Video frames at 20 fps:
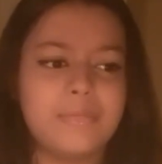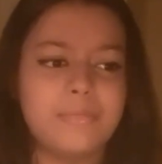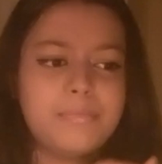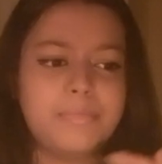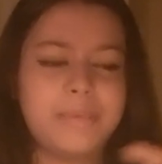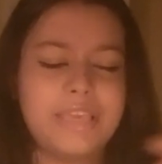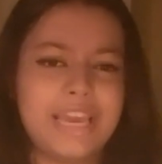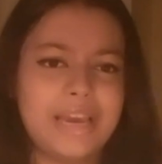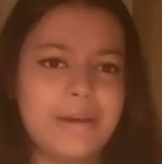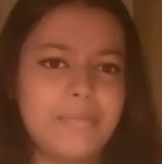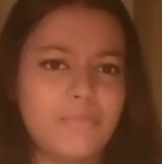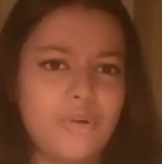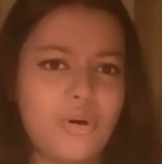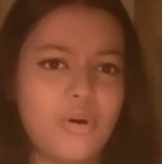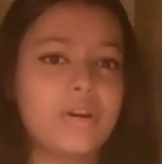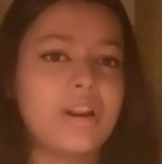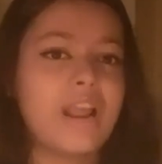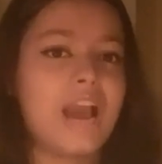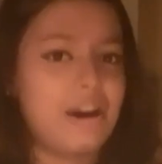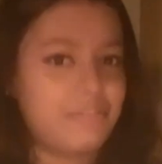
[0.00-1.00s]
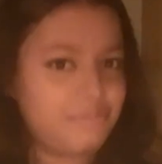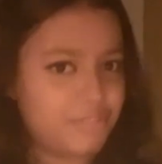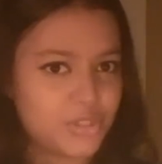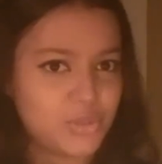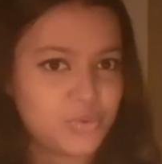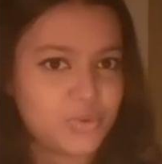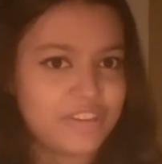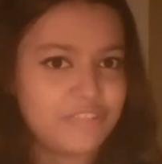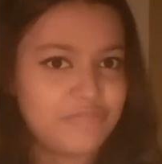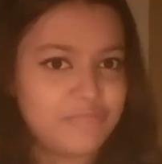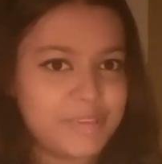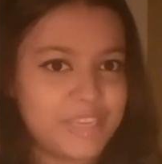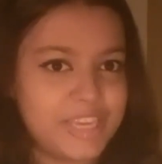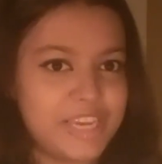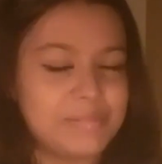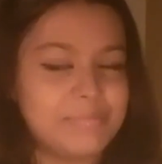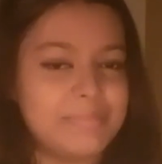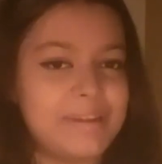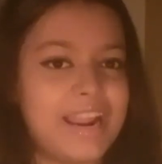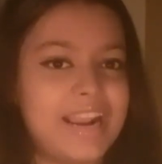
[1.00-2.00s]
p.m. or after 12
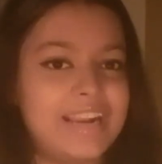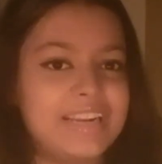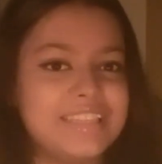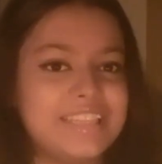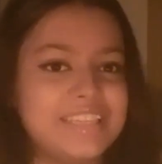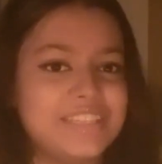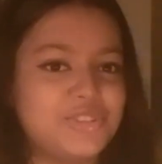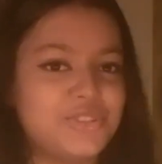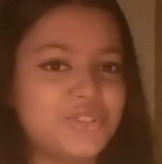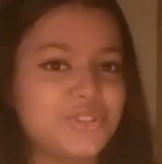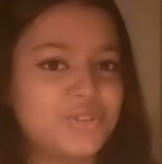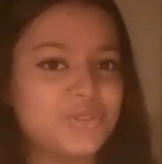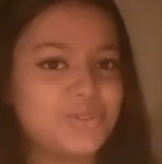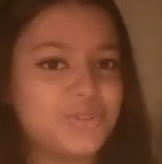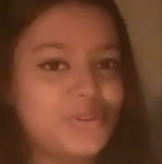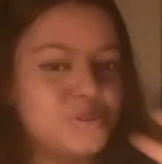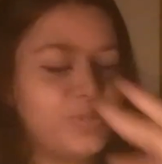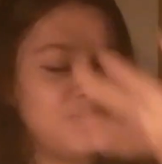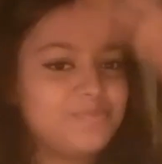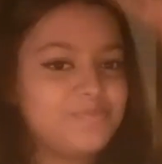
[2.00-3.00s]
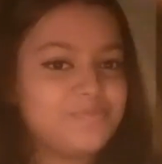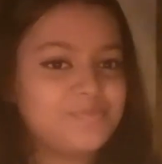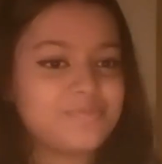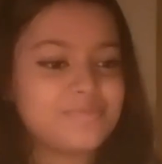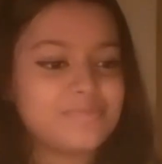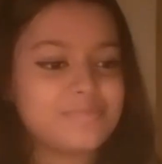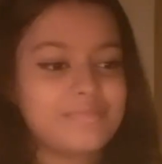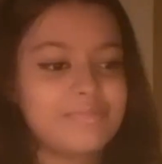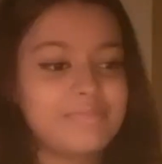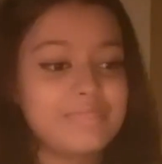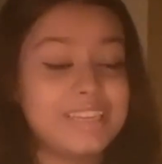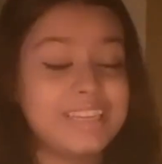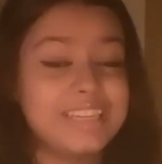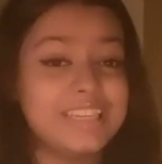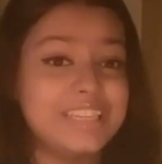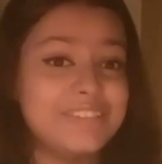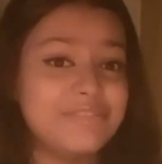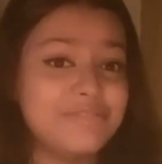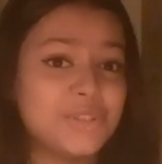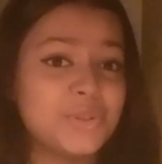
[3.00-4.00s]
p.m. and they just
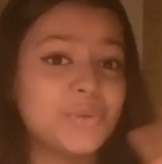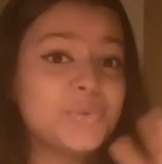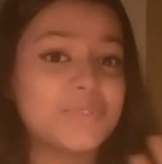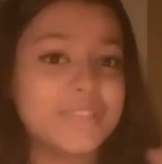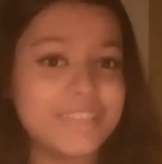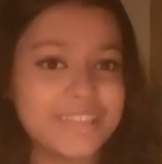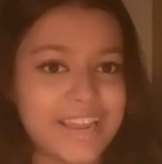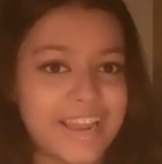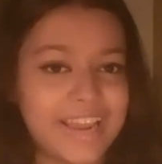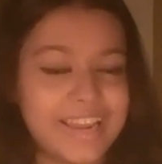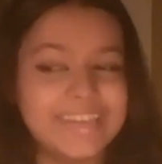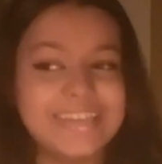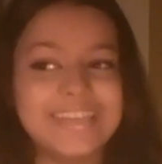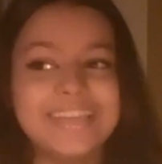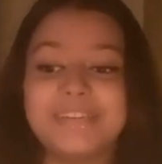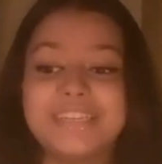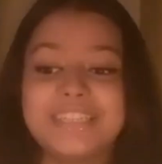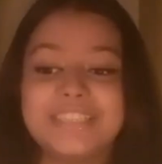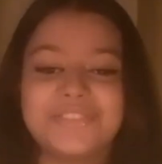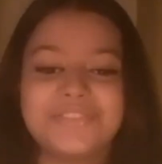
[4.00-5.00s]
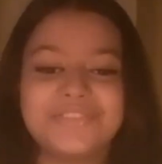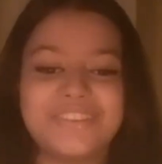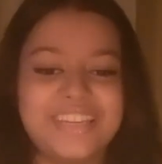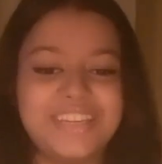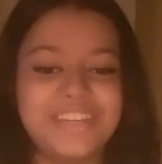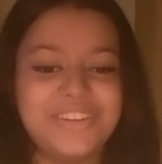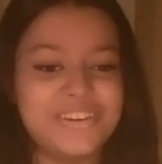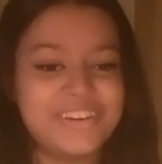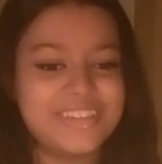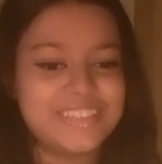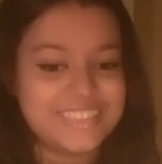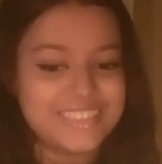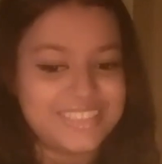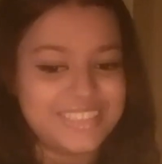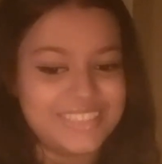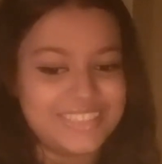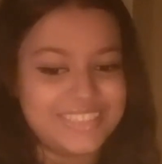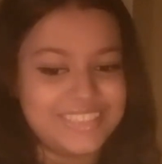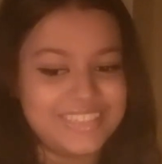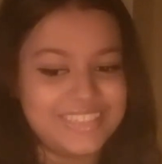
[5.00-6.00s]
live through the night. It is very
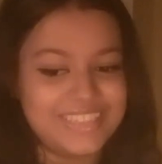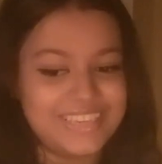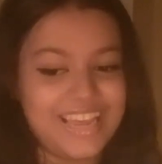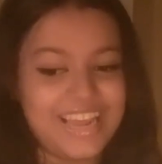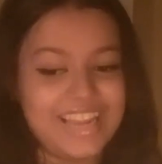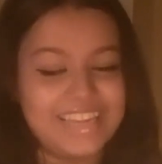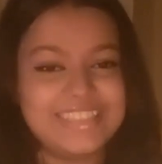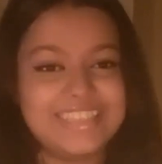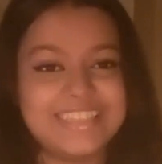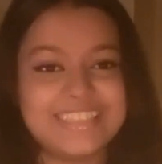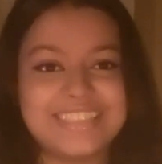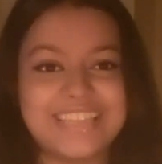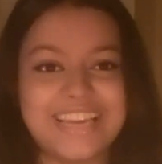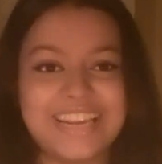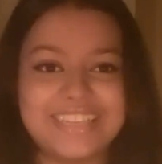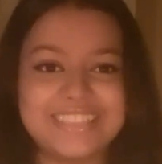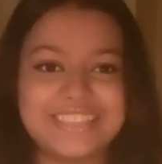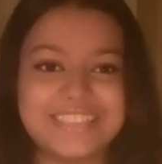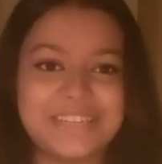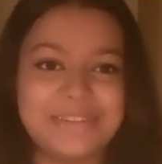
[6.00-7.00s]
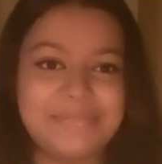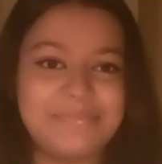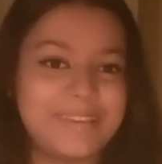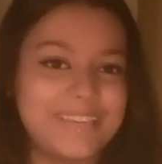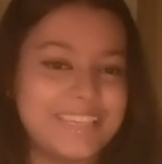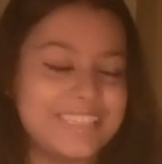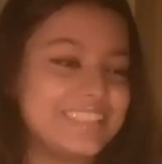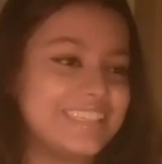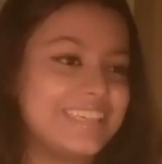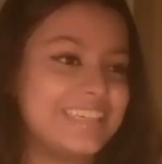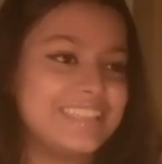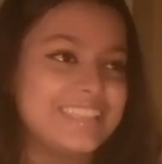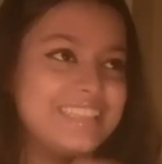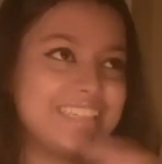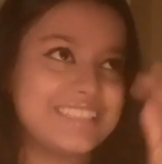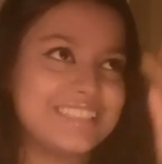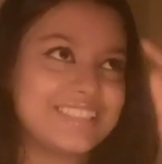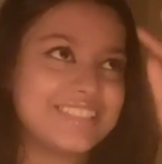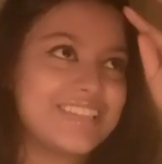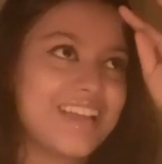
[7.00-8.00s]
nocturnal and the aesthetics are amazing.
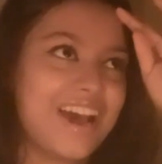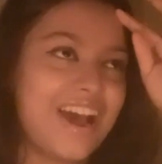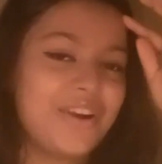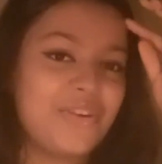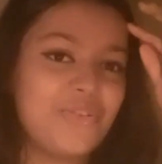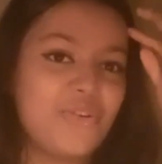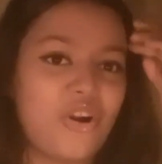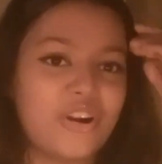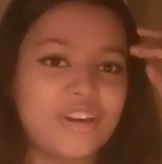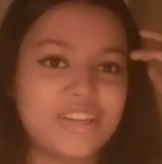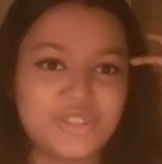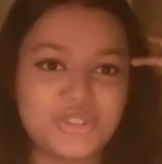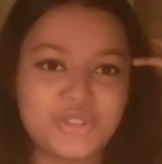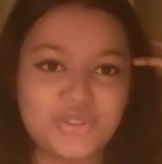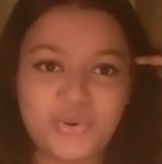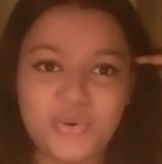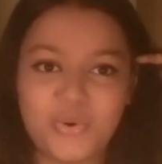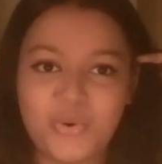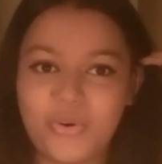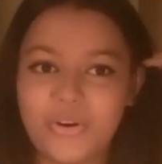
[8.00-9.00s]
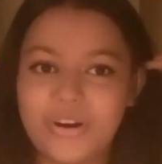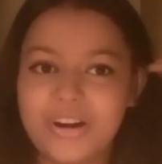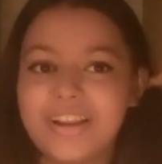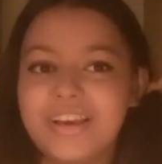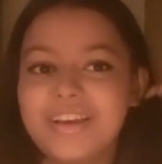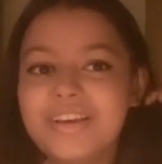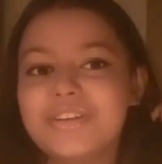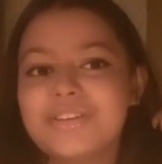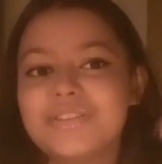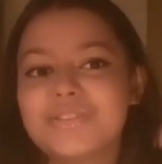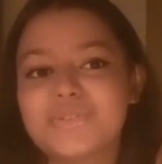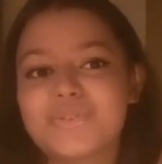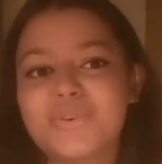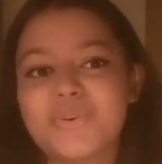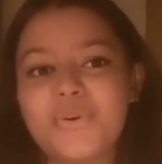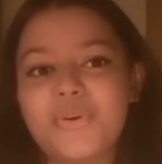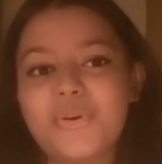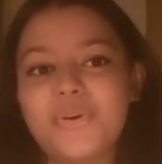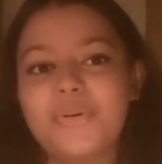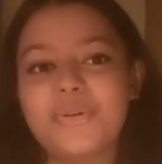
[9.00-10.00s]
It is dark cottagecore,
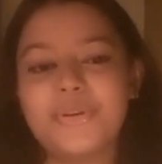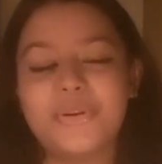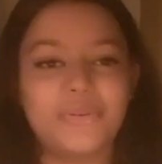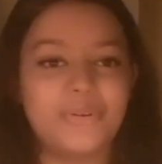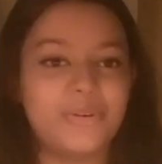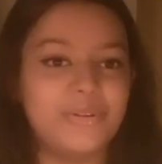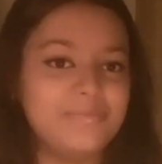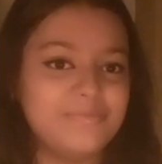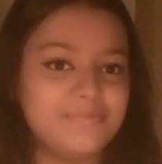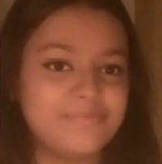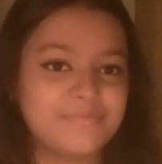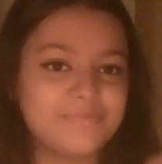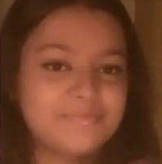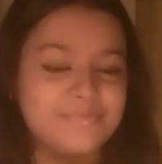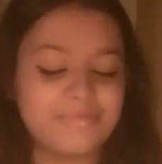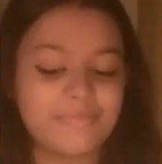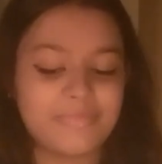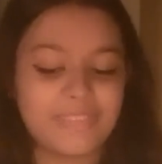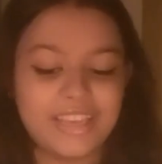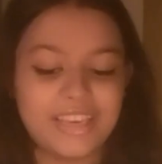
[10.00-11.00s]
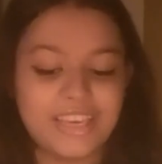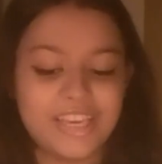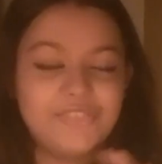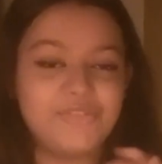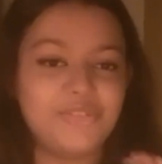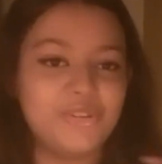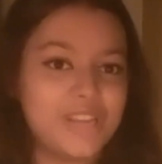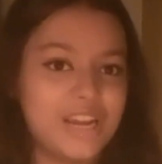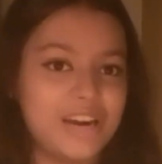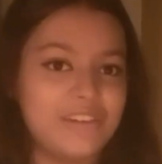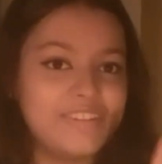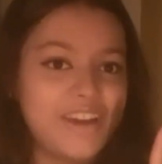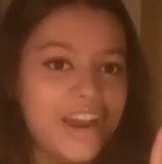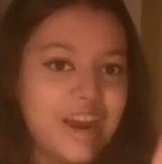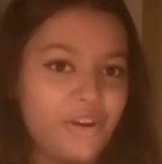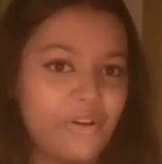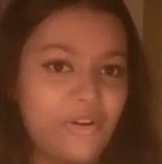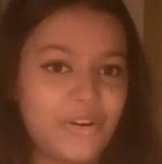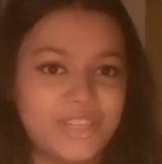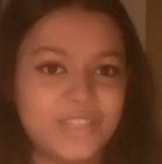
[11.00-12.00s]
so if you love
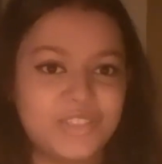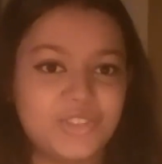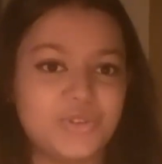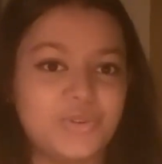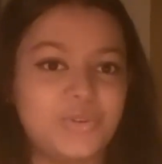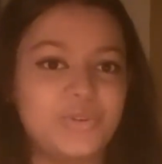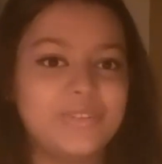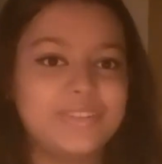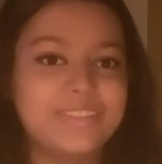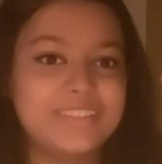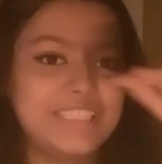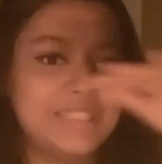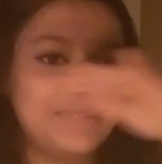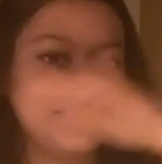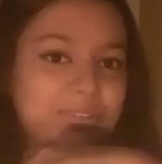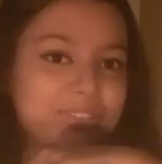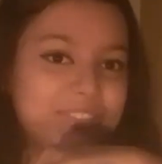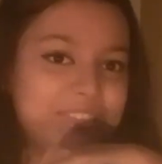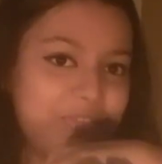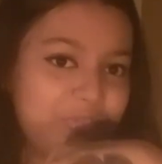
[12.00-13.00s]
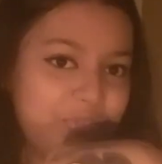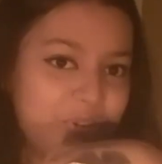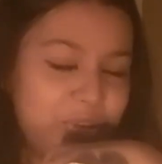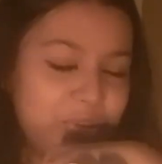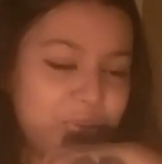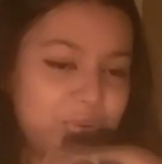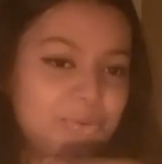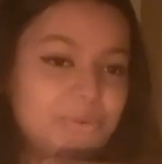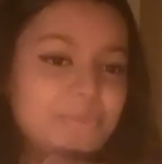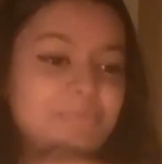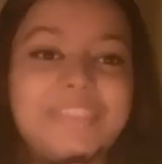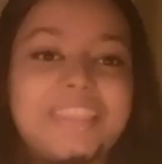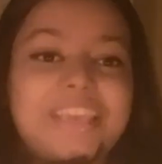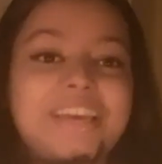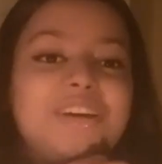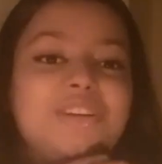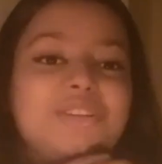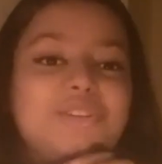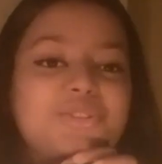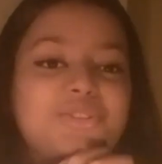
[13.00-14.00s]
dark cottagecore, these books are for you.
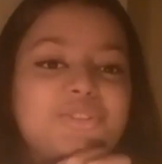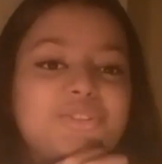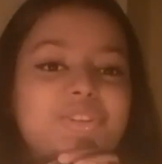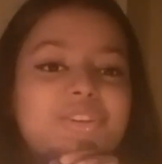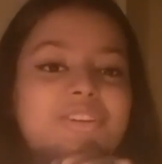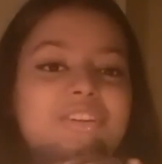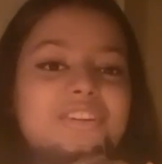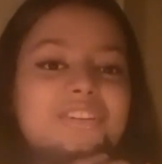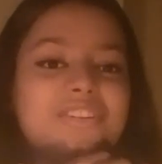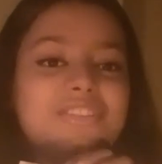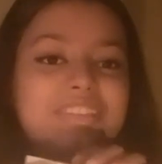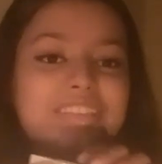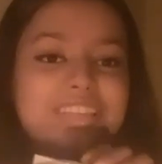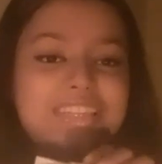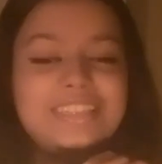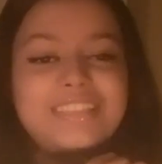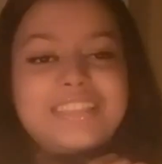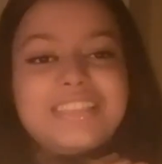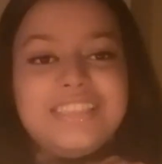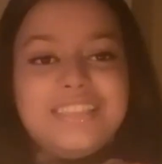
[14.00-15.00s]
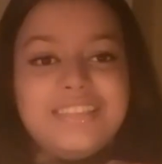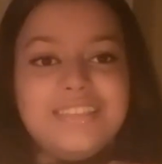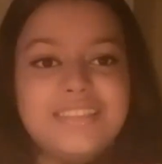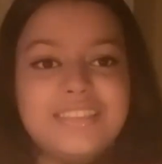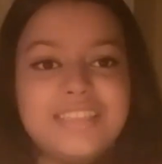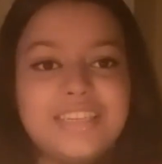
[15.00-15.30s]
You should read these